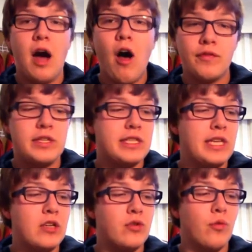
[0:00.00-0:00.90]
Off to the
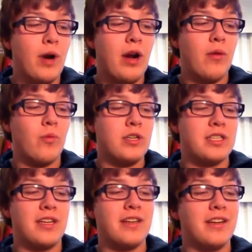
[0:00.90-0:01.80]
Central, where I'm
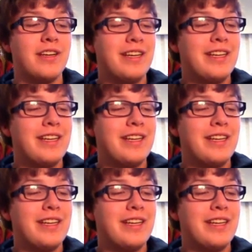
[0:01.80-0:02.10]
just gonna